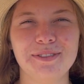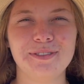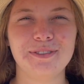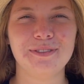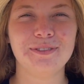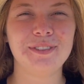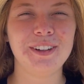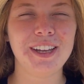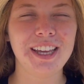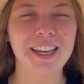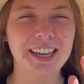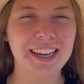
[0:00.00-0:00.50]

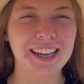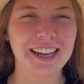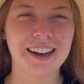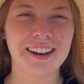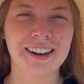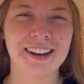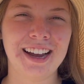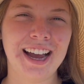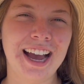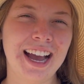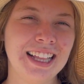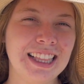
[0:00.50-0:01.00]
we
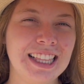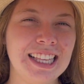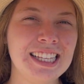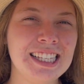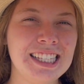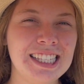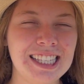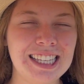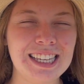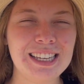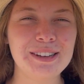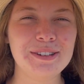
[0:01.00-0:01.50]
are at the
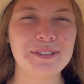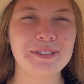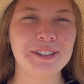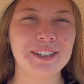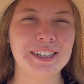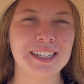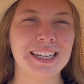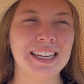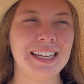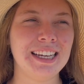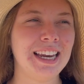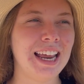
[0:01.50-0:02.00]
sea
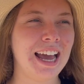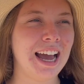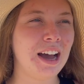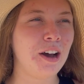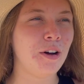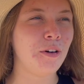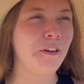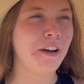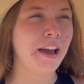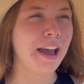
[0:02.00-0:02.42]
organ now,